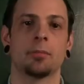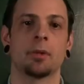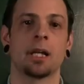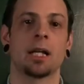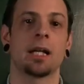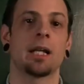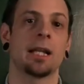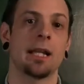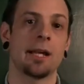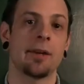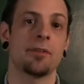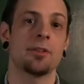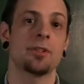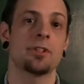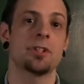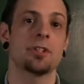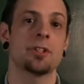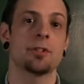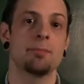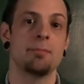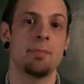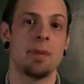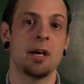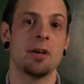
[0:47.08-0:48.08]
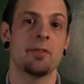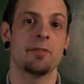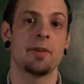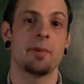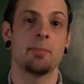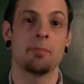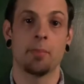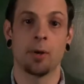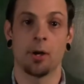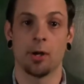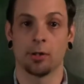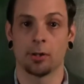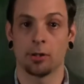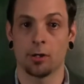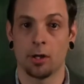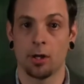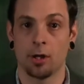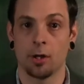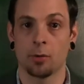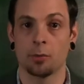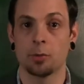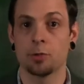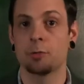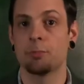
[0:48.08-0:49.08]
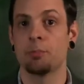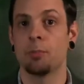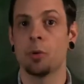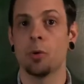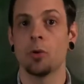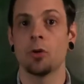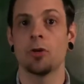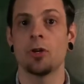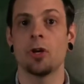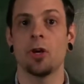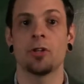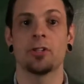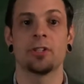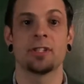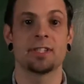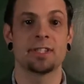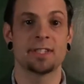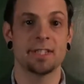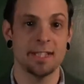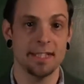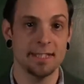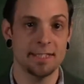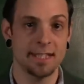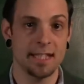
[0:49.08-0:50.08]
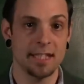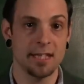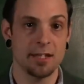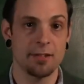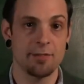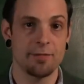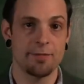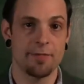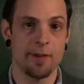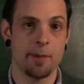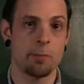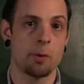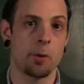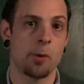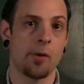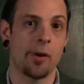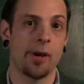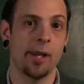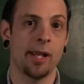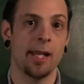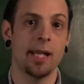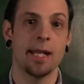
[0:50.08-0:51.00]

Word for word: Clarence Melvin Burkhart was born on the 16th of February